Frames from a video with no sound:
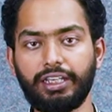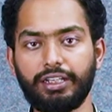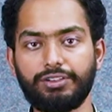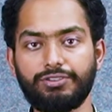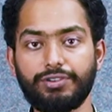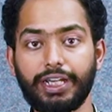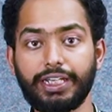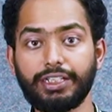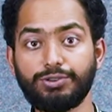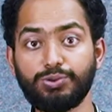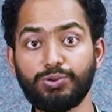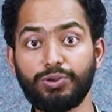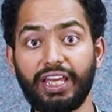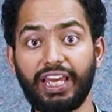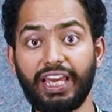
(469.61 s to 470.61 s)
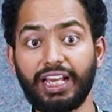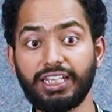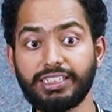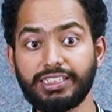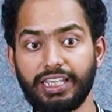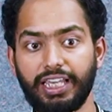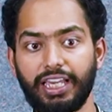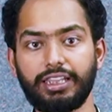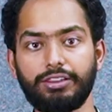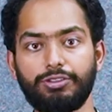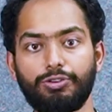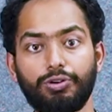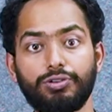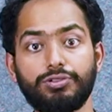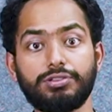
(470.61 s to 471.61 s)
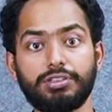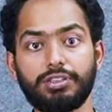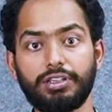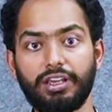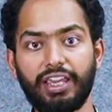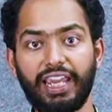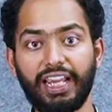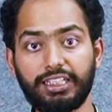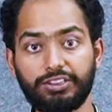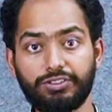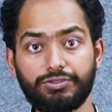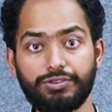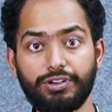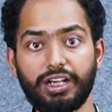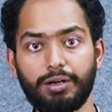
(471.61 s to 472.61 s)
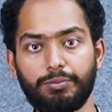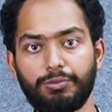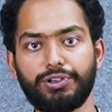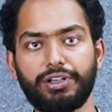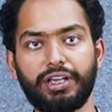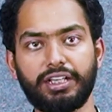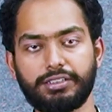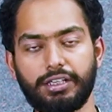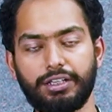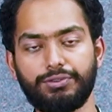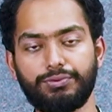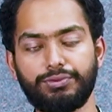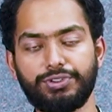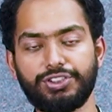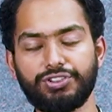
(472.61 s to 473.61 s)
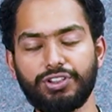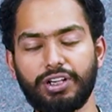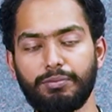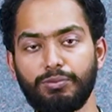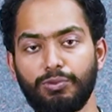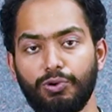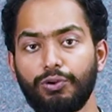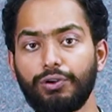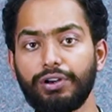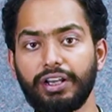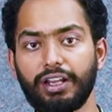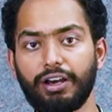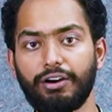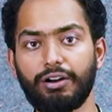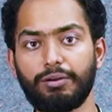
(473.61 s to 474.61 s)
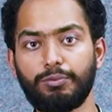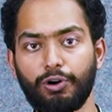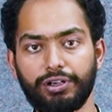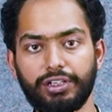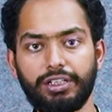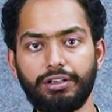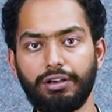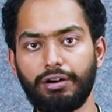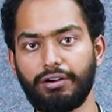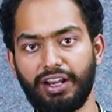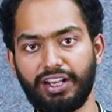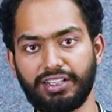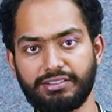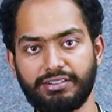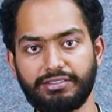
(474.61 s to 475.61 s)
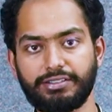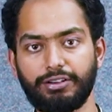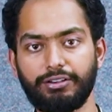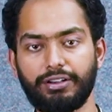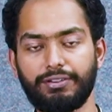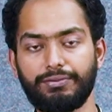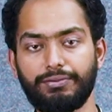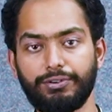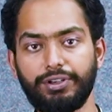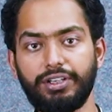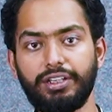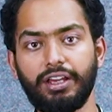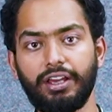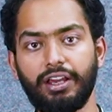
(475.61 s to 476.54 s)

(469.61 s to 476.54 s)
try to exhale those extra carbon dioxide which are more in our body or extracellular fluid,